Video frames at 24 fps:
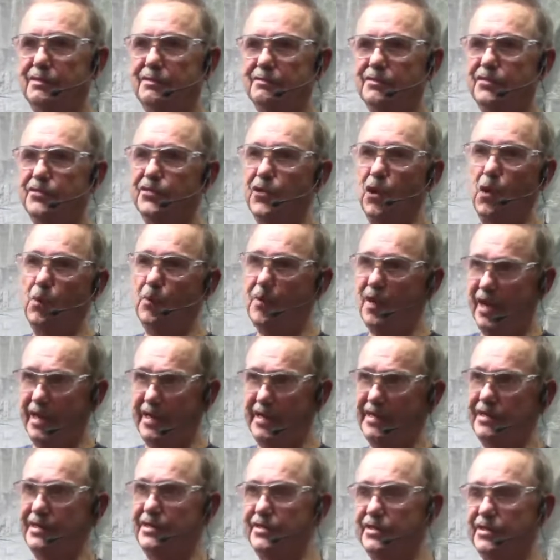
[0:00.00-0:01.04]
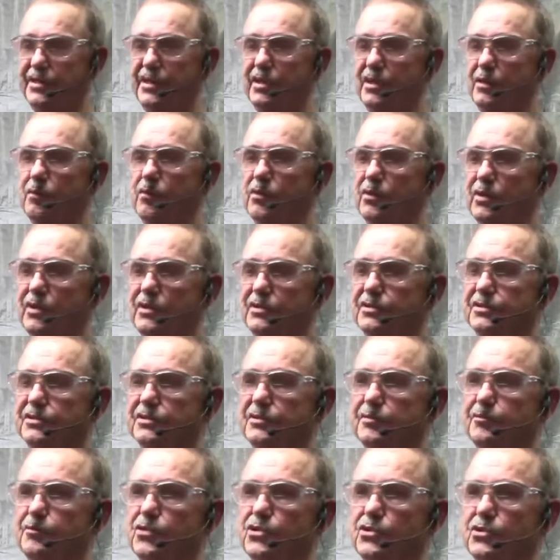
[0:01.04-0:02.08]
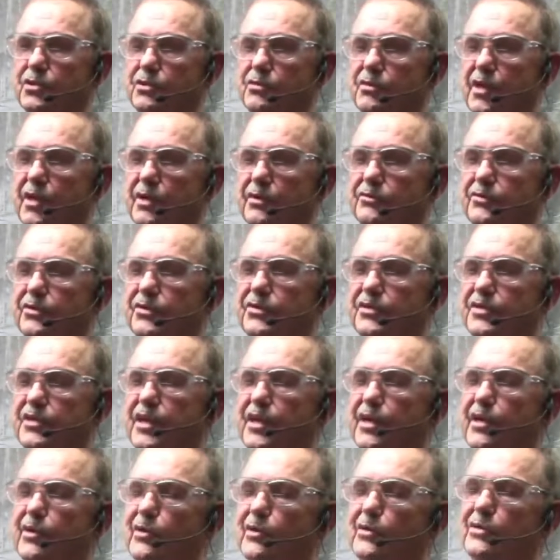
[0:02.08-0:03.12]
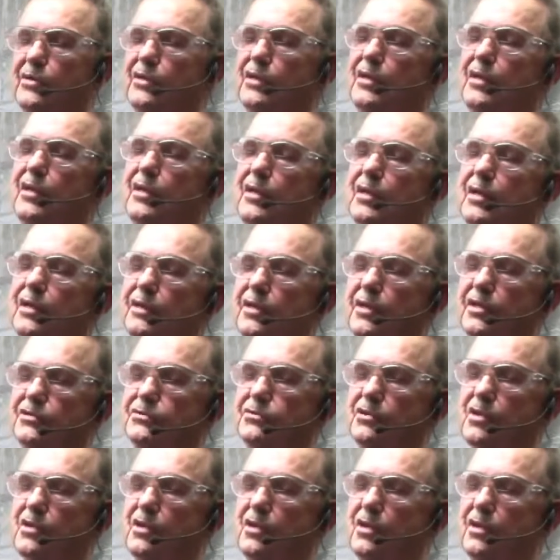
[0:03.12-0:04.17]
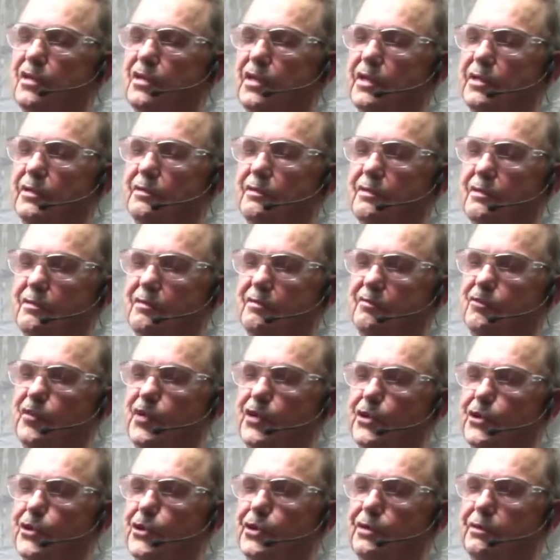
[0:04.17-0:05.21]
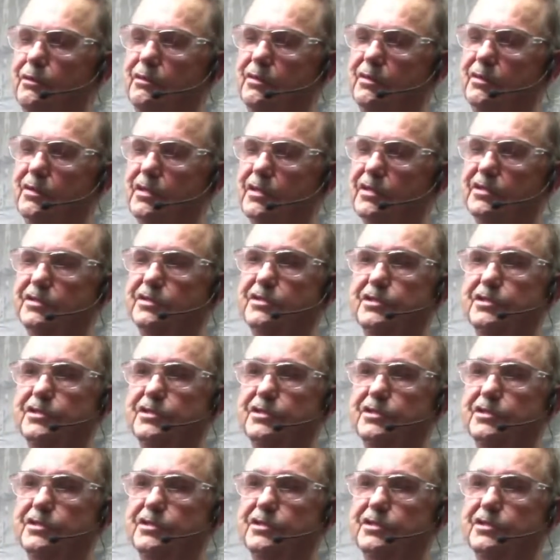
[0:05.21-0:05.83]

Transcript: With no paint in the airbrush, just blew it around with the air. And that's where all that weird looking